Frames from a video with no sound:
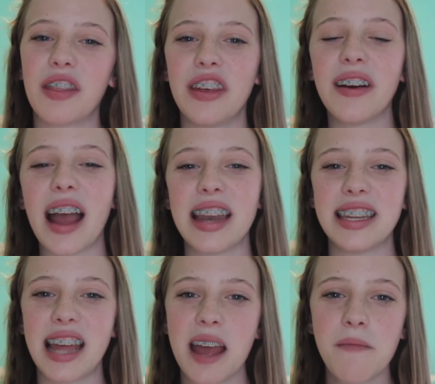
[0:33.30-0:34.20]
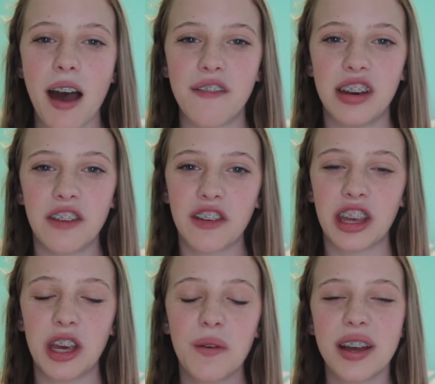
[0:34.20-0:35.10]
you, and today my video for
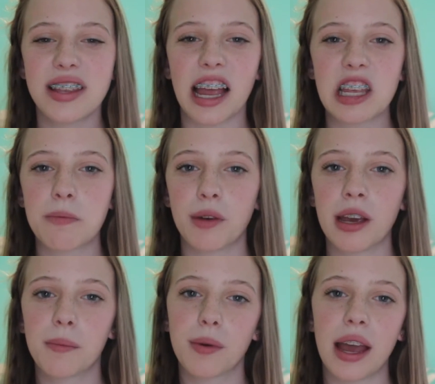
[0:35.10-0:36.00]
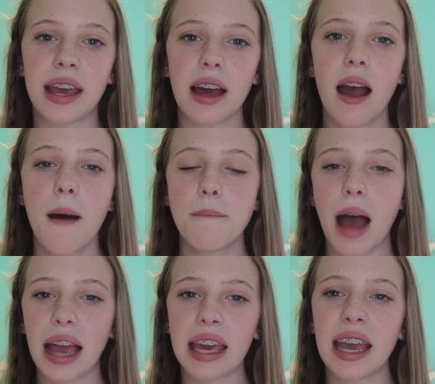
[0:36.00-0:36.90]
you is like spring break
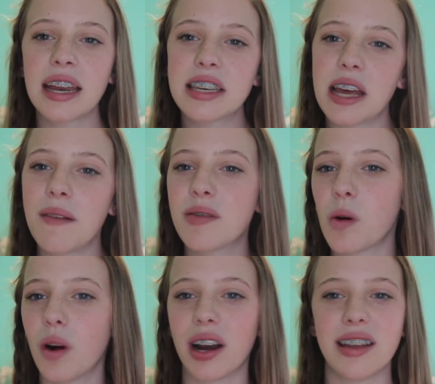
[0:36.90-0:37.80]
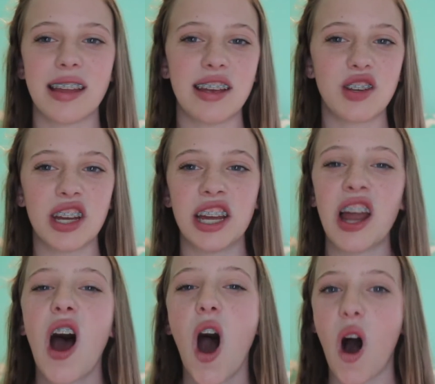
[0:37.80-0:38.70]
packing tips,
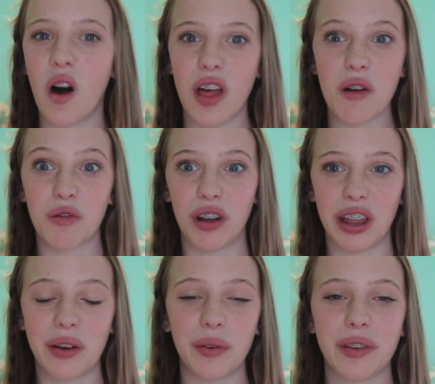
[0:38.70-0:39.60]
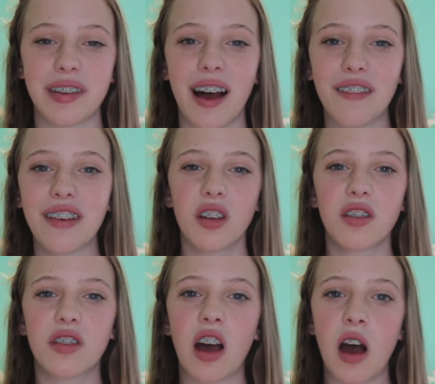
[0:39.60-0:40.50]
organization, all that really cool stuff.
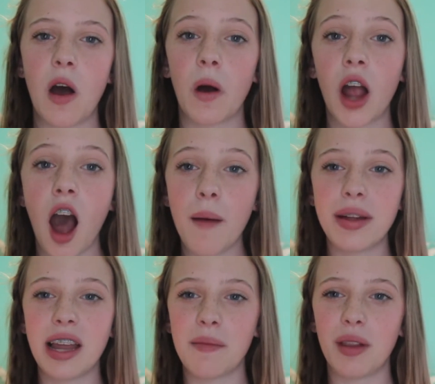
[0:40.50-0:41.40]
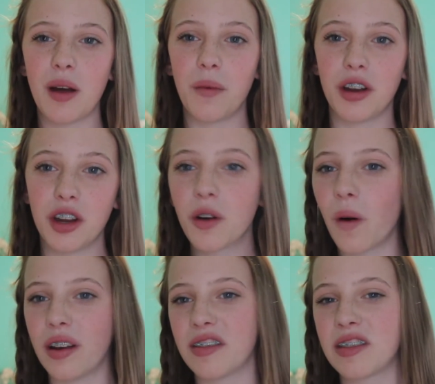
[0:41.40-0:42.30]
So comment down below where you're
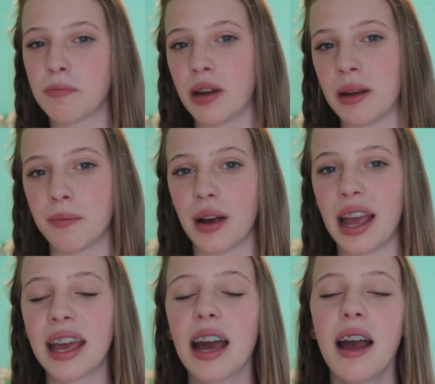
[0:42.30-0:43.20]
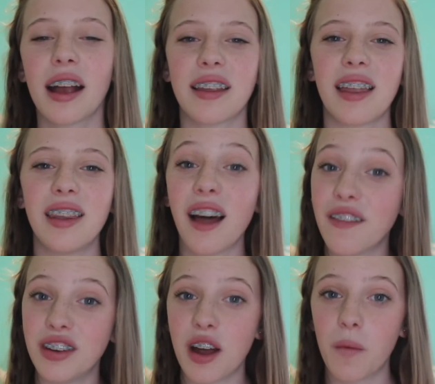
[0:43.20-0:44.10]
going to spring break, because I'd
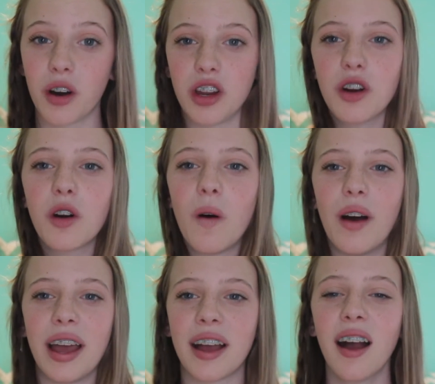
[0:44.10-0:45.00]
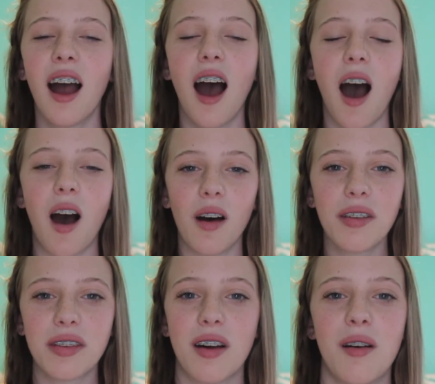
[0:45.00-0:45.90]
love to know where you're going.
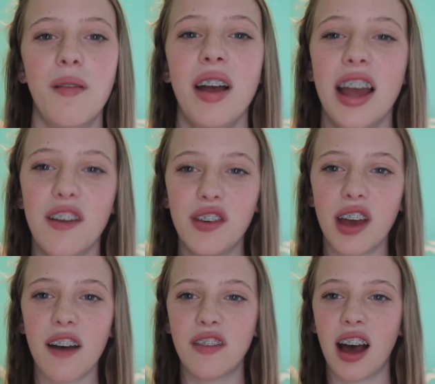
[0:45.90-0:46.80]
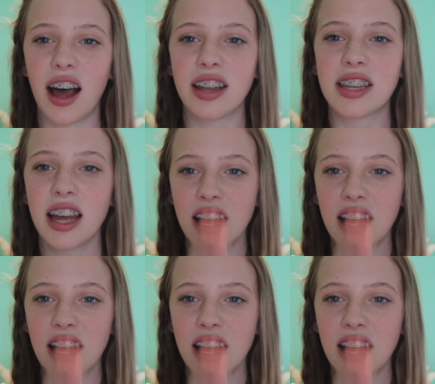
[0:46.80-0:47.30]
Also, if you have not